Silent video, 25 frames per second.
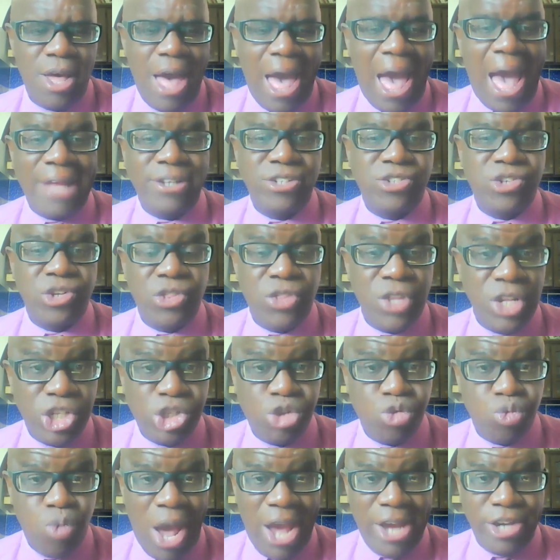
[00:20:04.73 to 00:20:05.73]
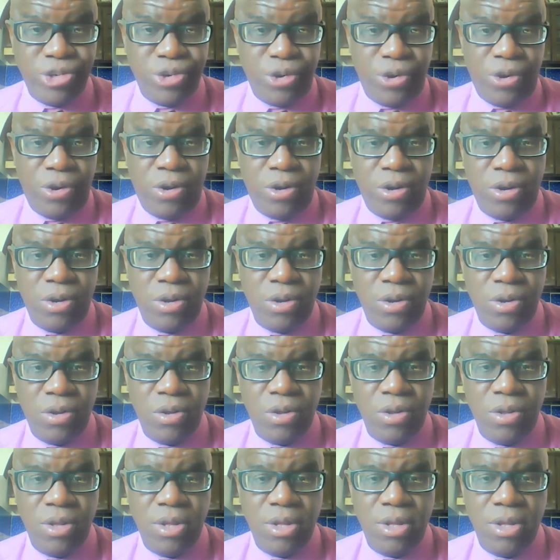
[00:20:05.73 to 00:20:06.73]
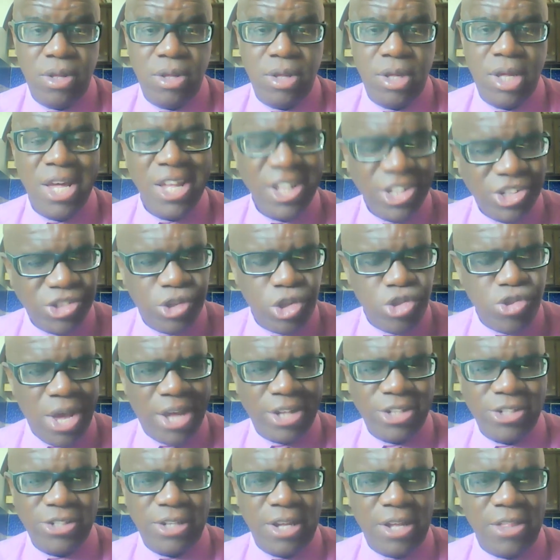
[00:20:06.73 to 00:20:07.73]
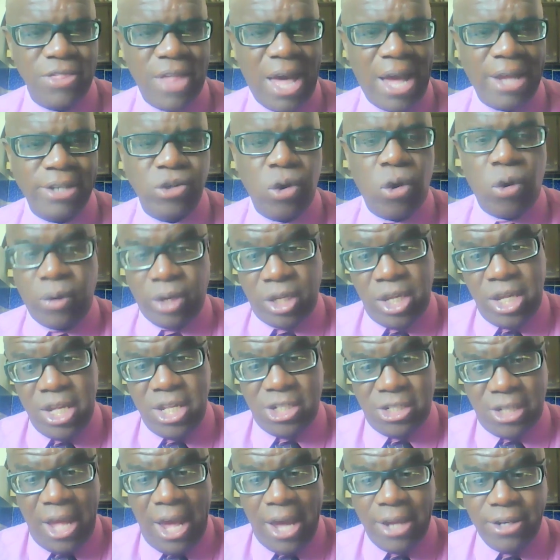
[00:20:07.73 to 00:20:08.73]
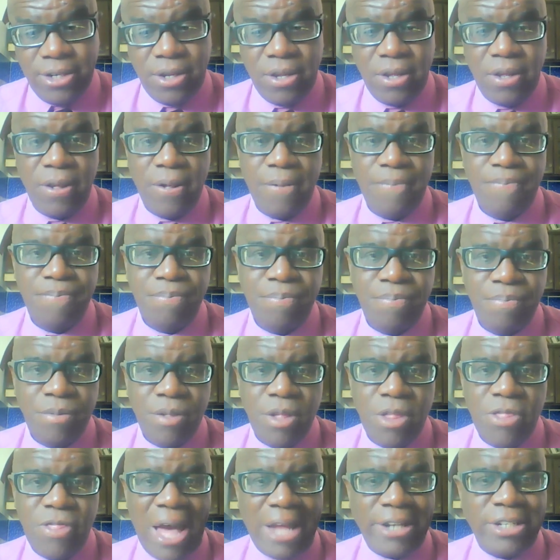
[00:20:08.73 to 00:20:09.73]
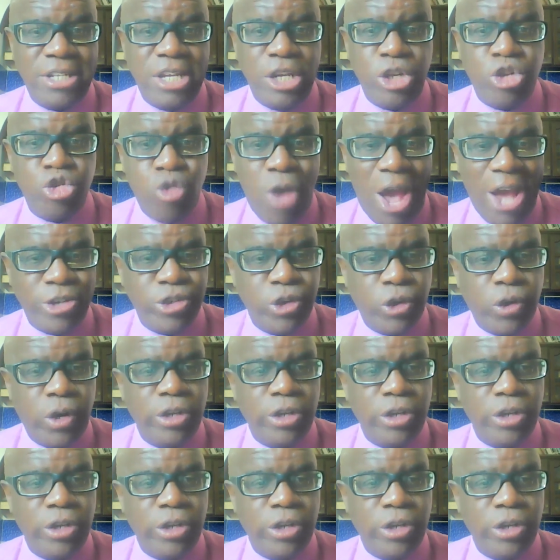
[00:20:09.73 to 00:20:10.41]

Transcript: And this writer is suggesting that, or he said that he tried to